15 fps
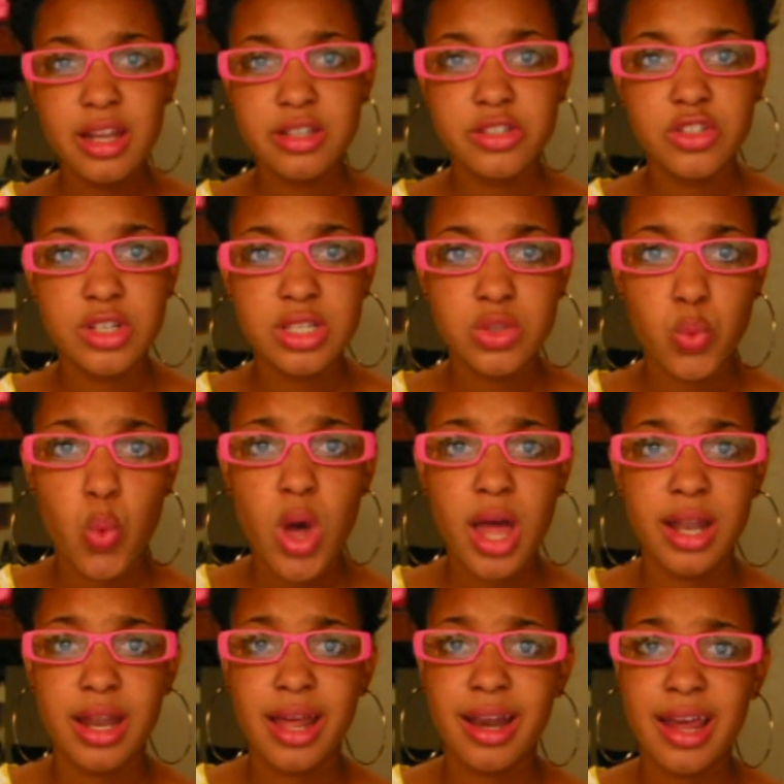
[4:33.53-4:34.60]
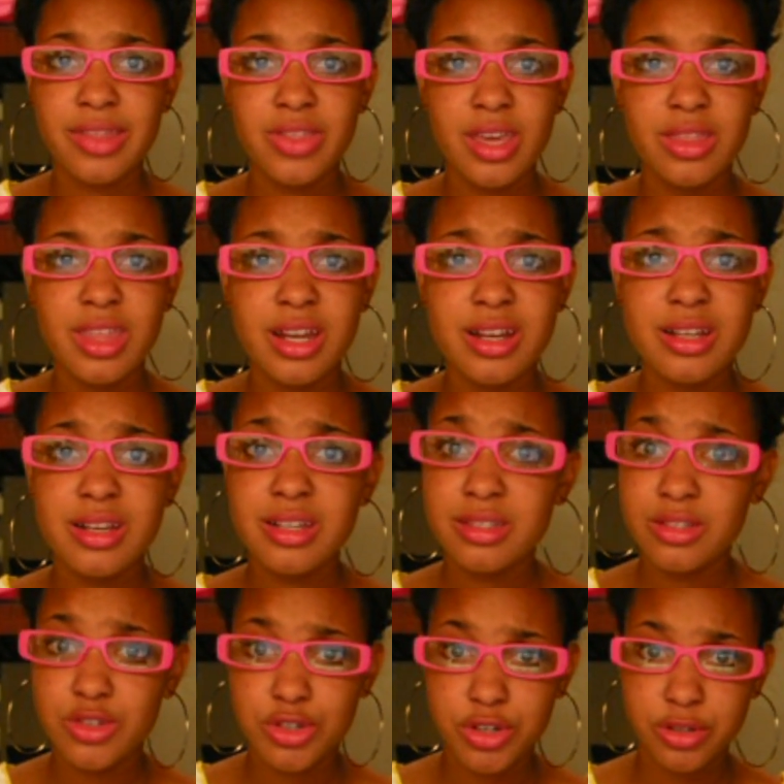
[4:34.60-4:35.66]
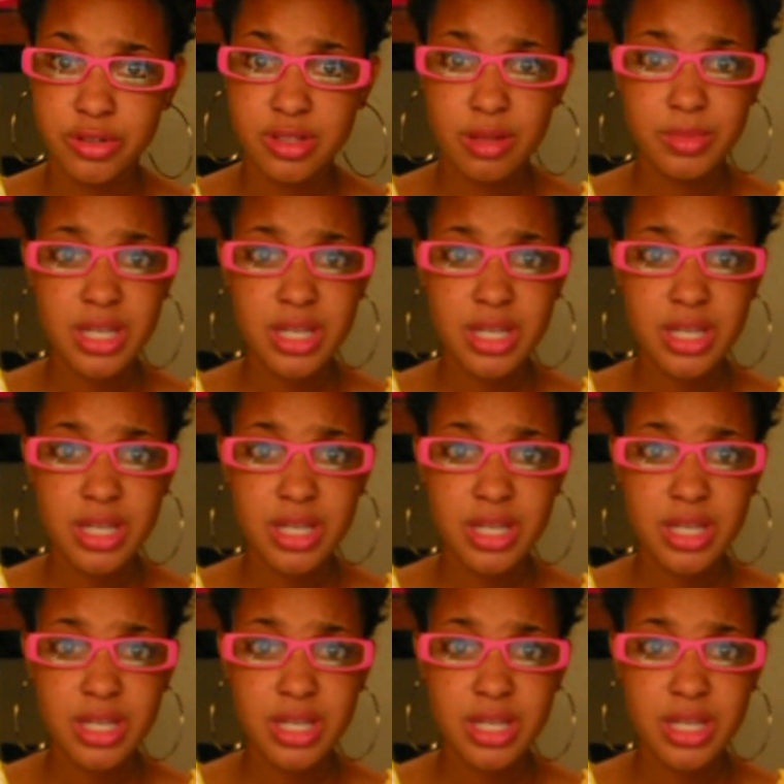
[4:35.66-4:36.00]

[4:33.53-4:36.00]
It is just one, and I think that it is true.